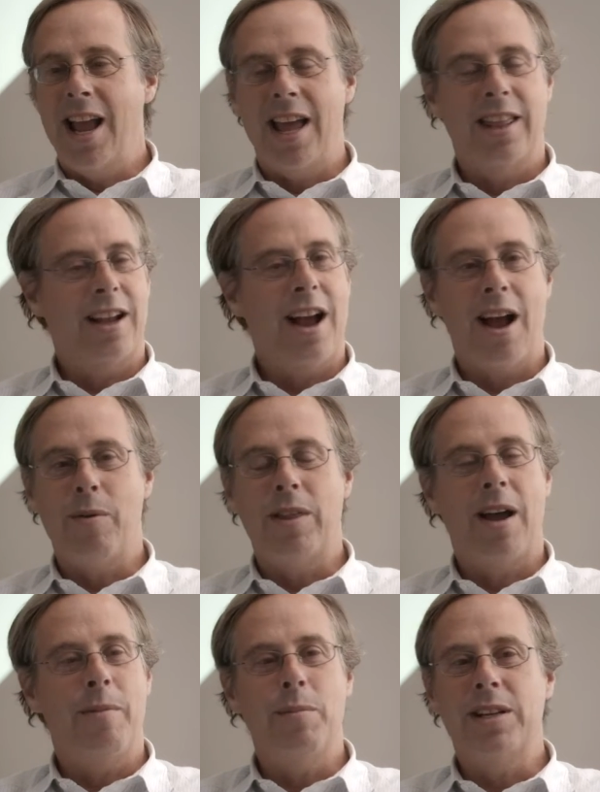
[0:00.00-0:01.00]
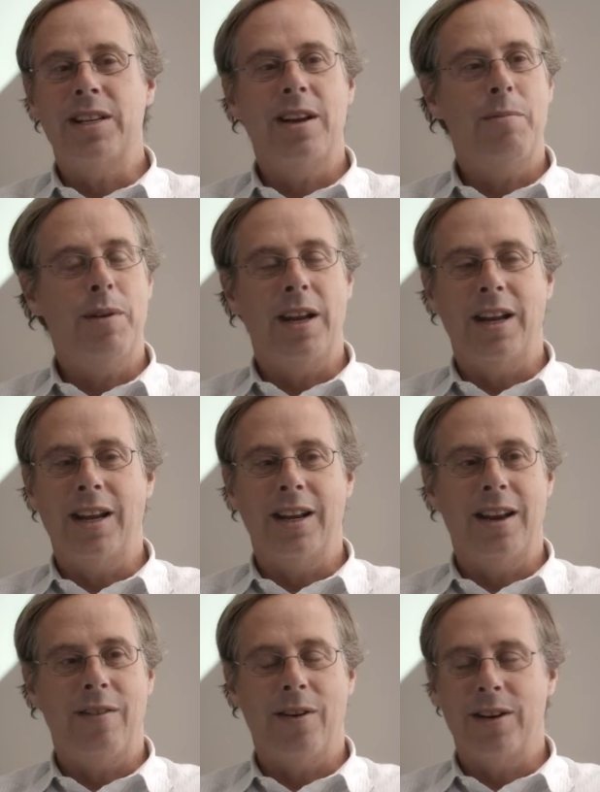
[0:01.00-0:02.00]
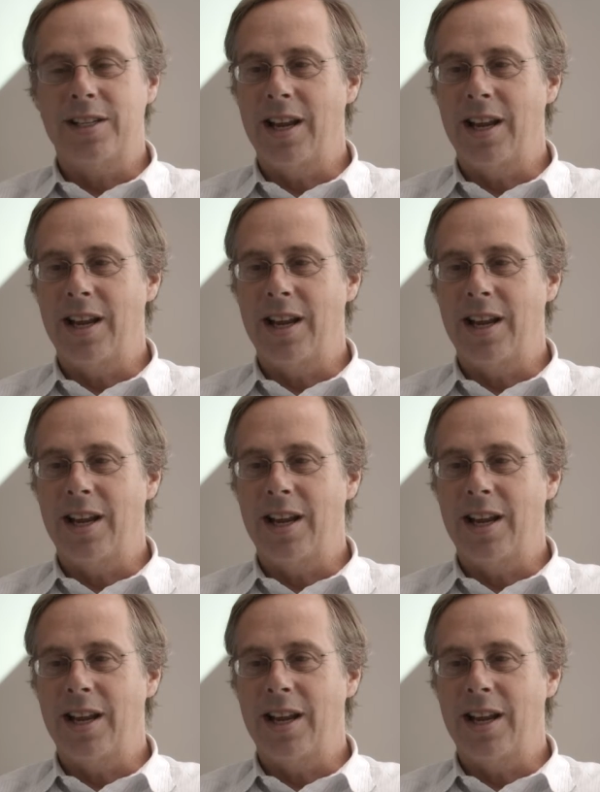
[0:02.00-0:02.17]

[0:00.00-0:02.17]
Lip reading: and the guy, without missing a beat, he had never